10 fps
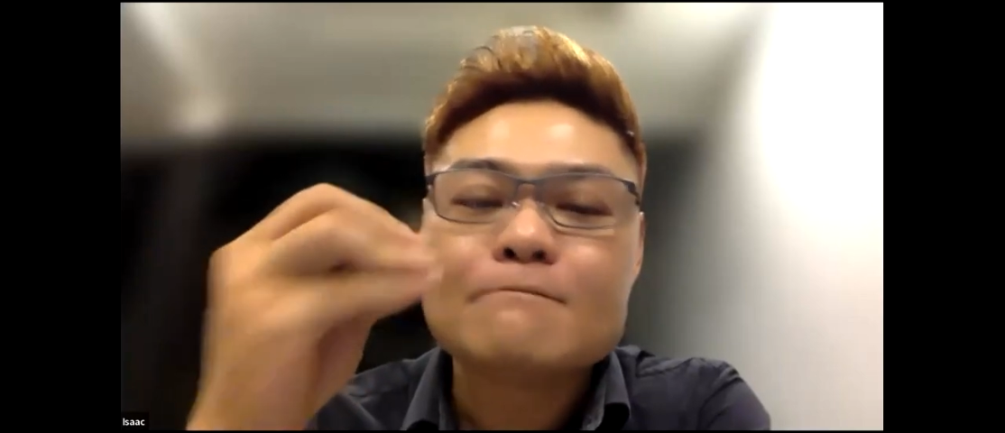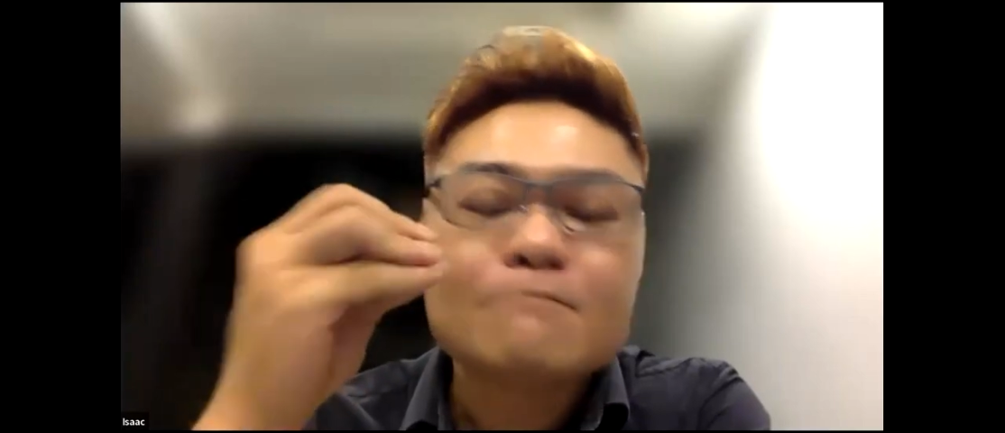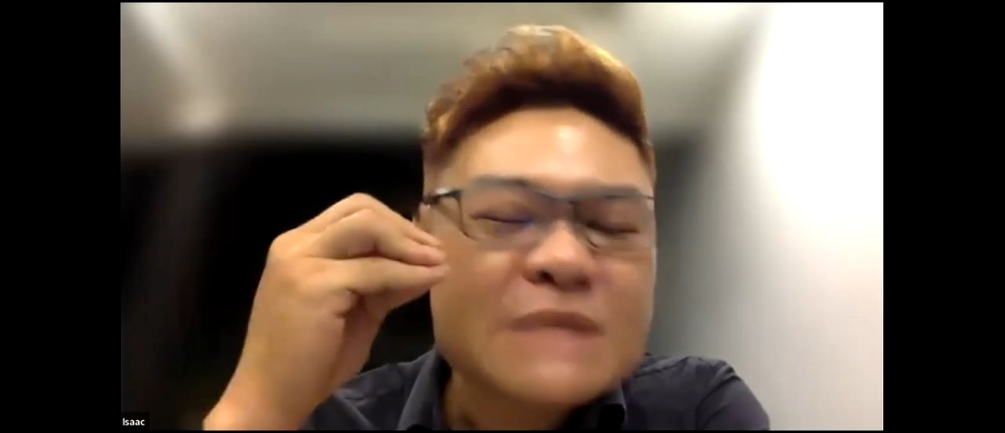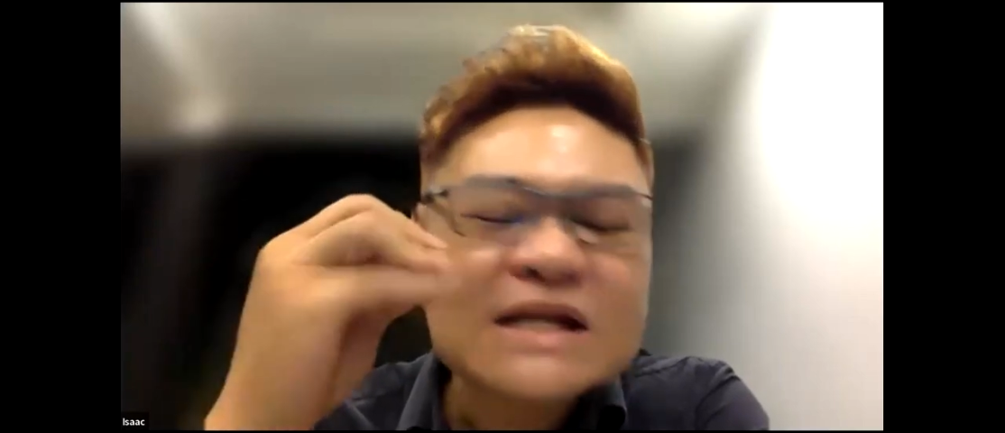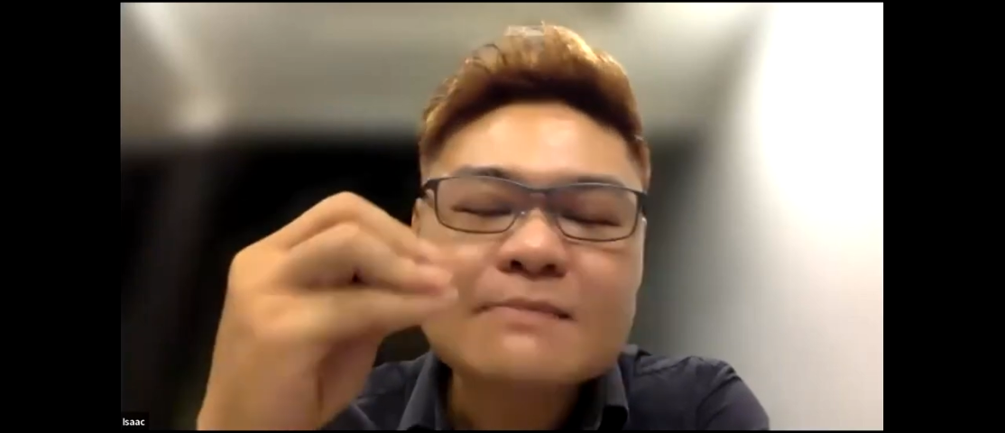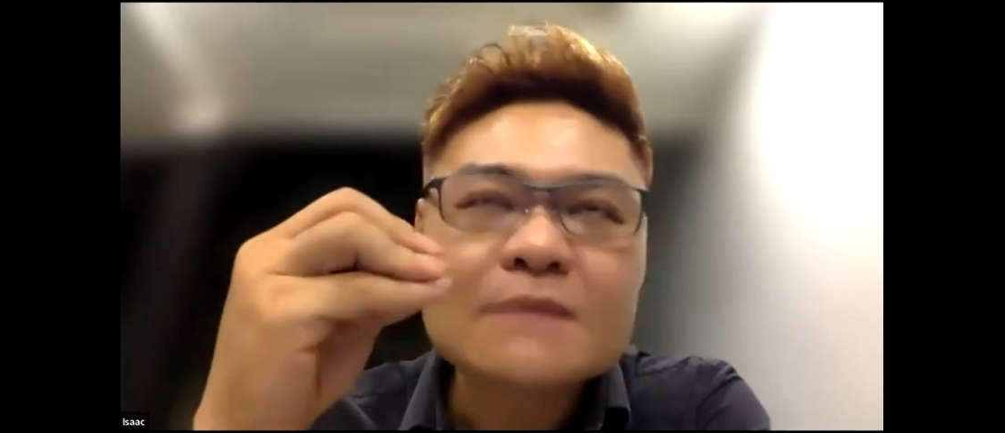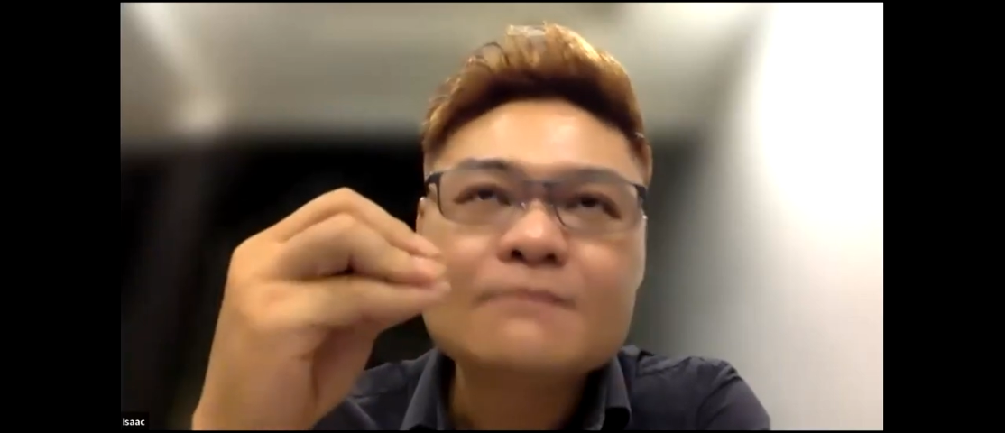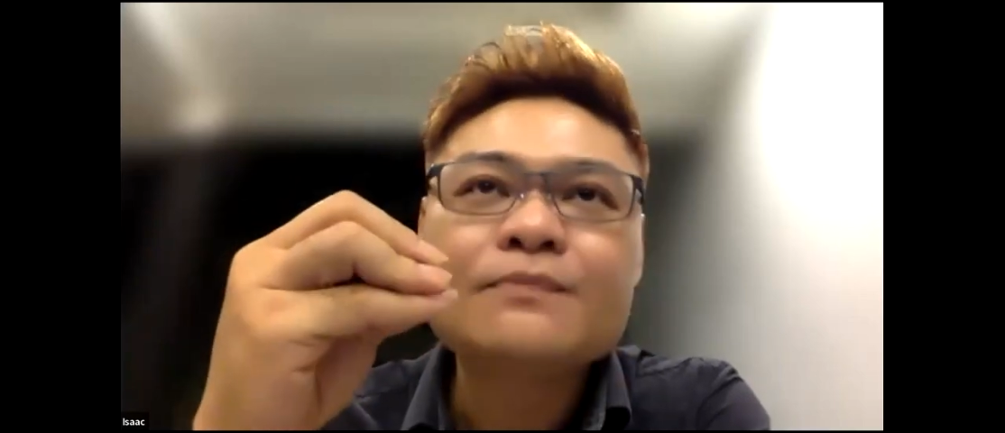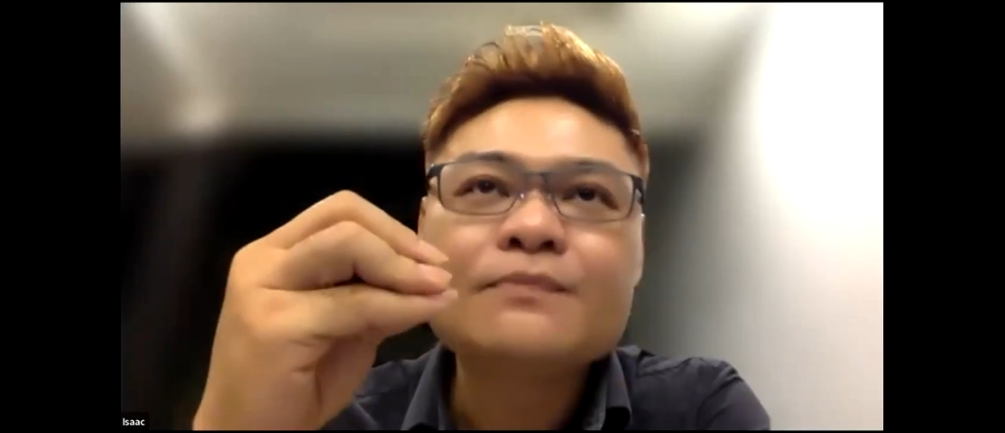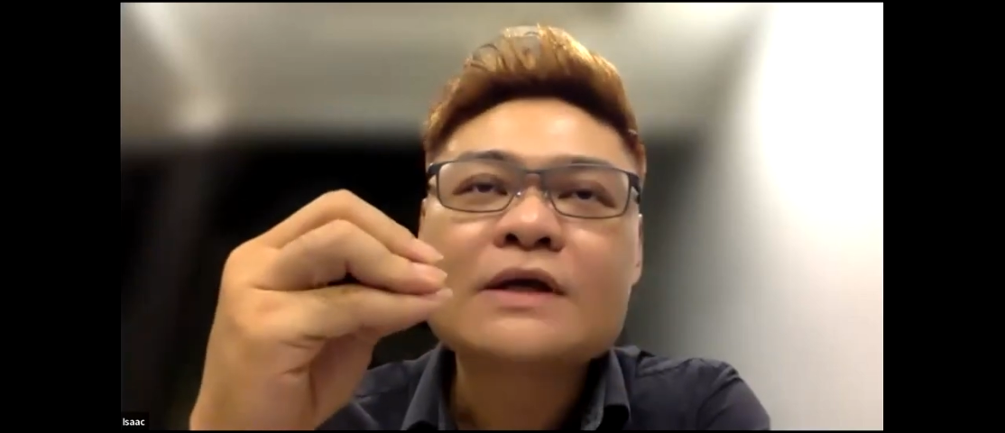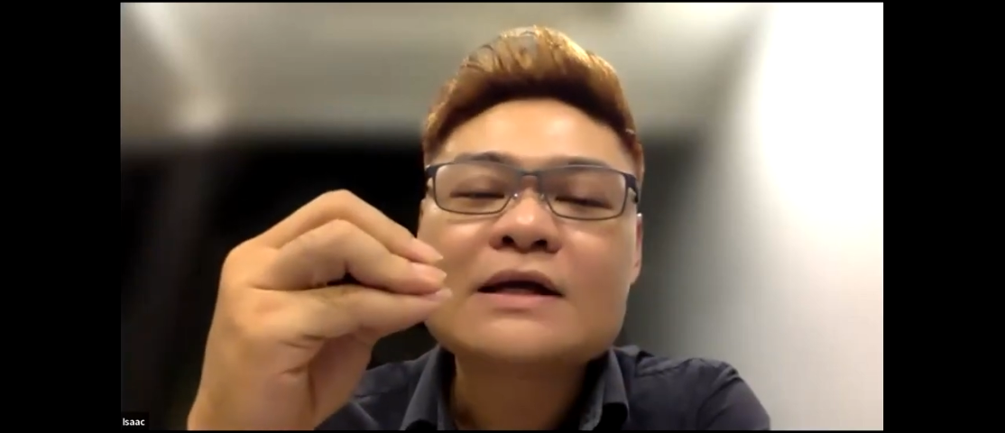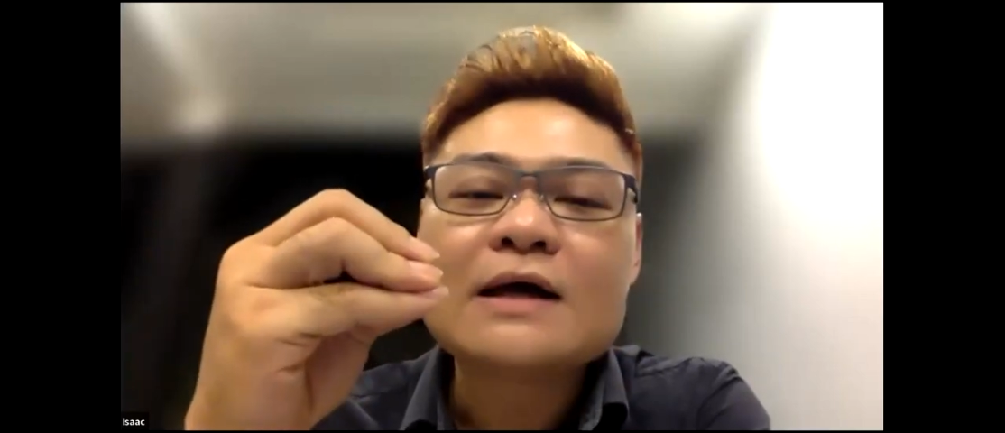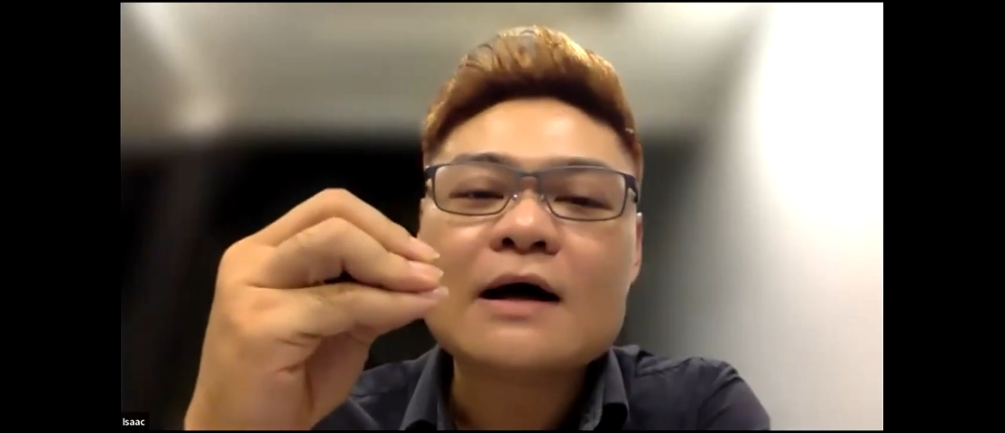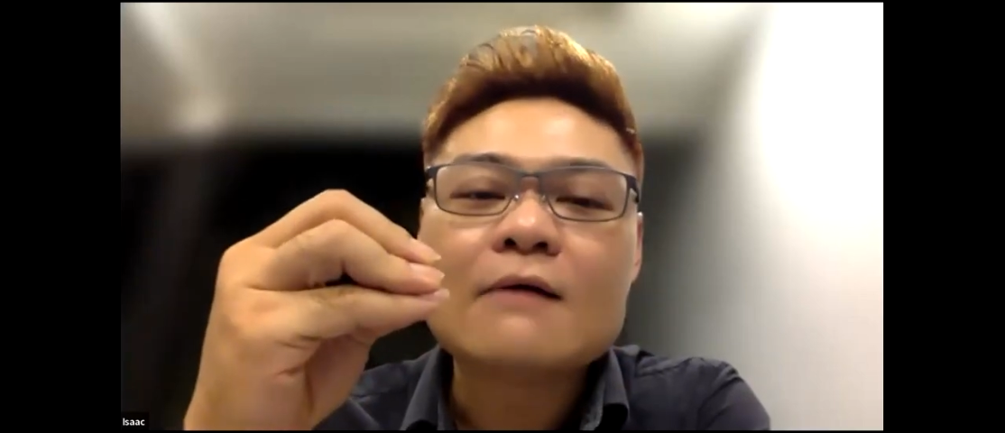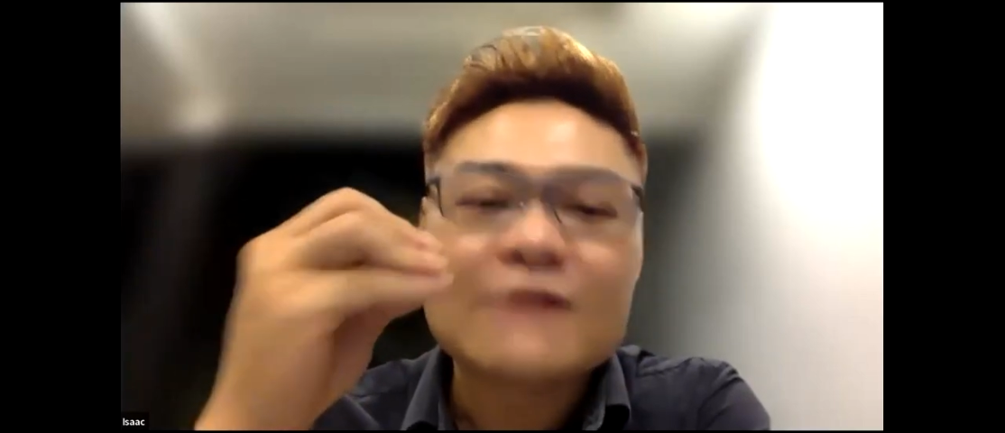minimum
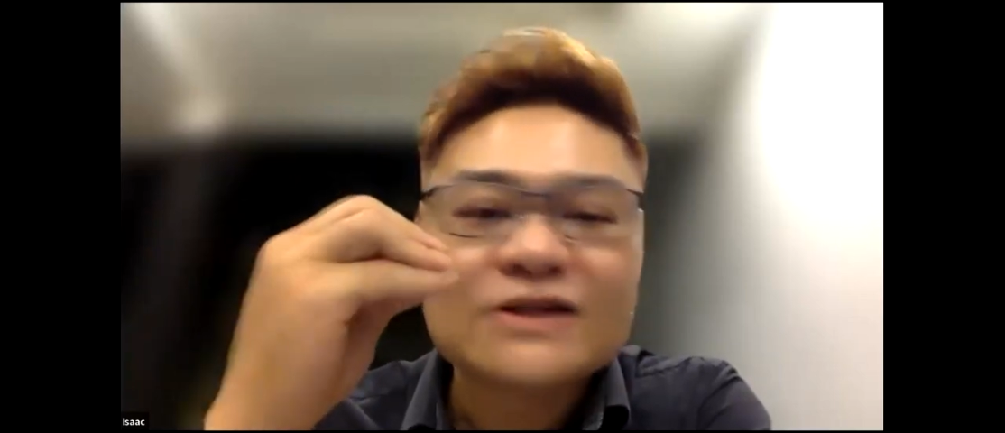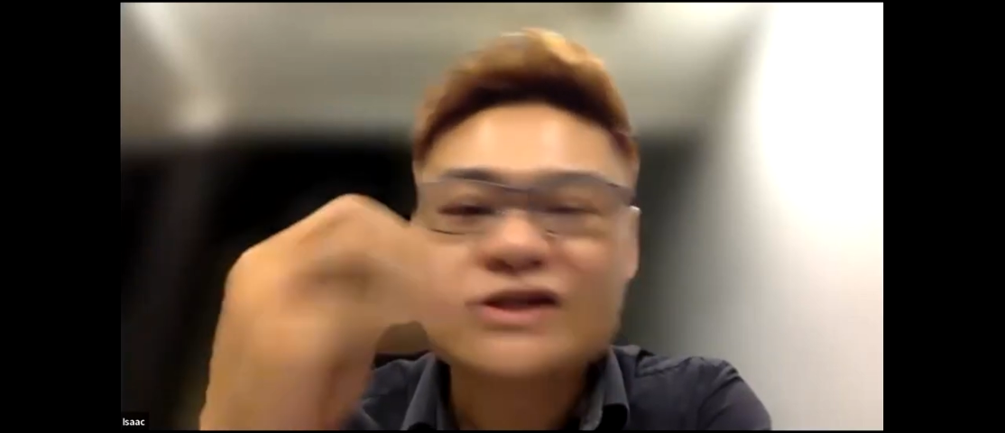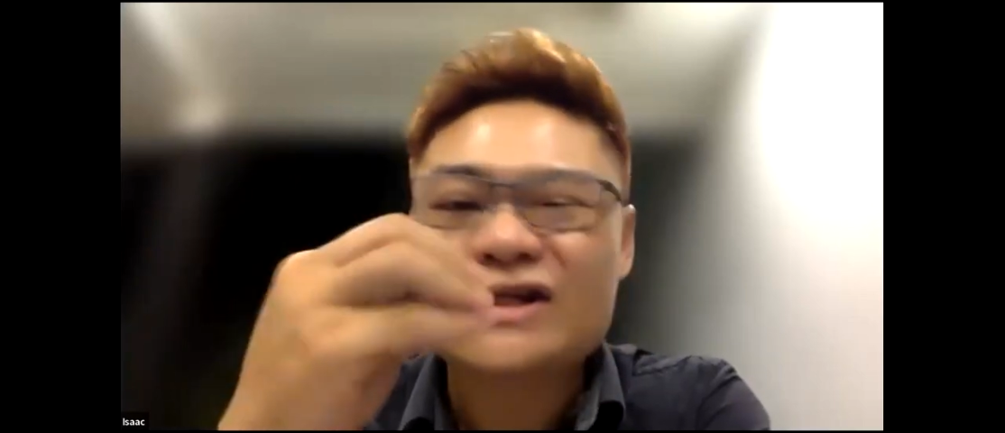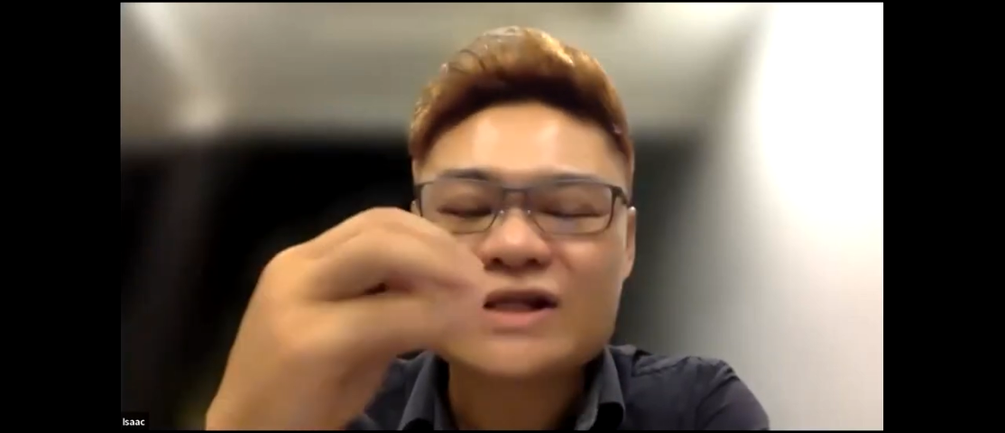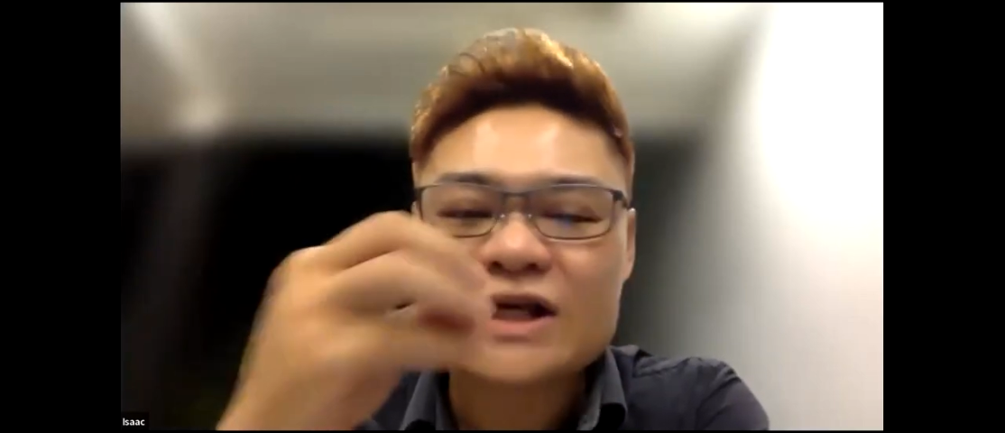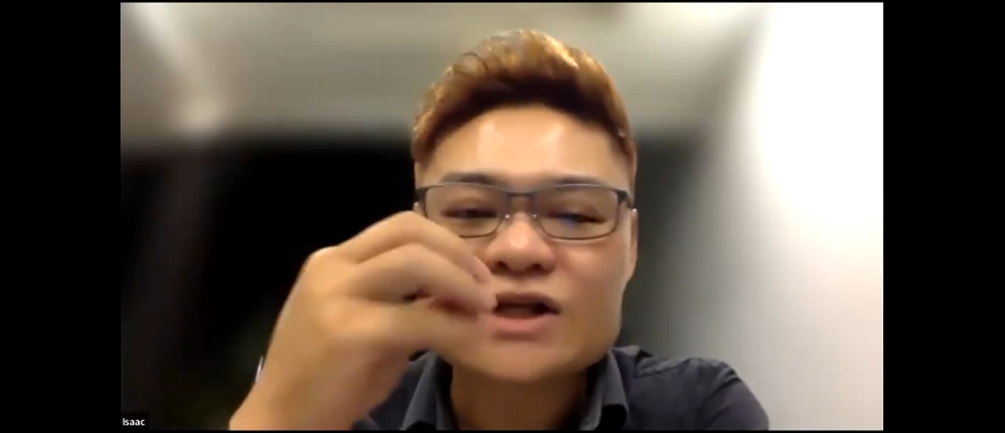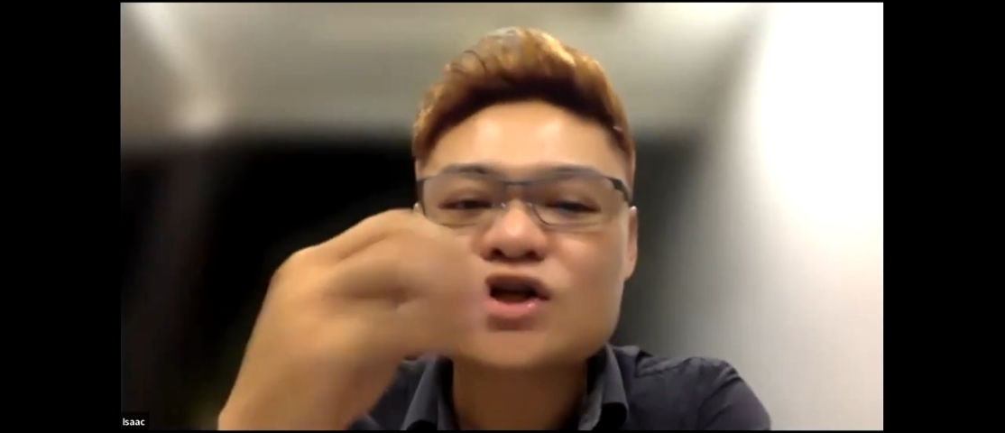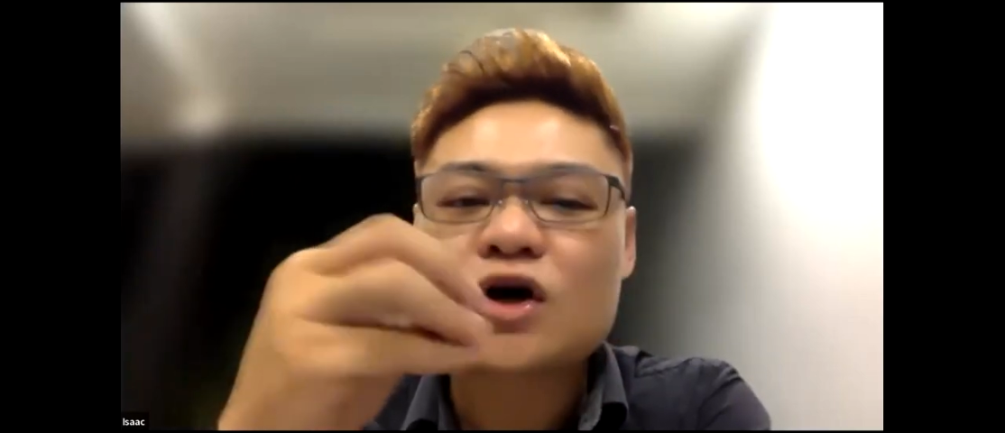wages is